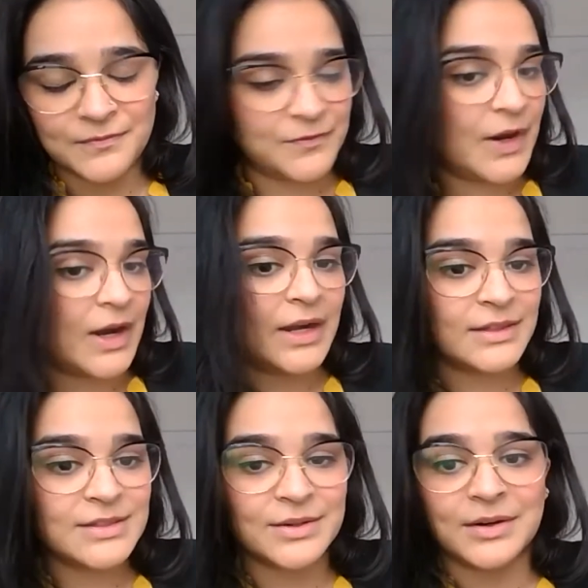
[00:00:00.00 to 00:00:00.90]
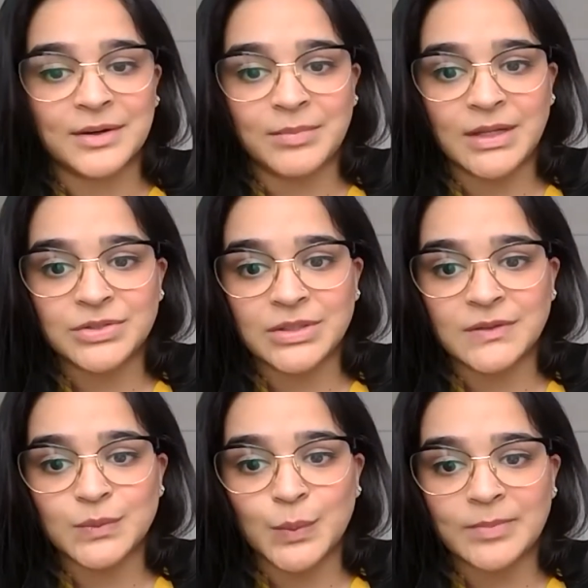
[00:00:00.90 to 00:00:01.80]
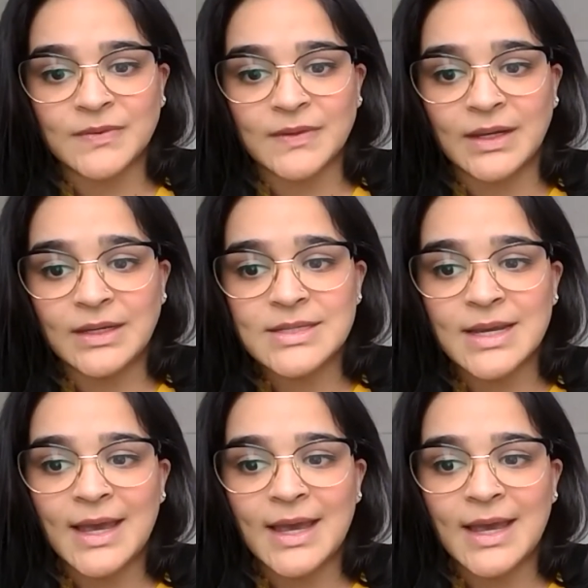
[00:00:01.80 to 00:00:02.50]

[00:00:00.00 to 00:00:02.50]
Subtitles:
find on Maytree's website.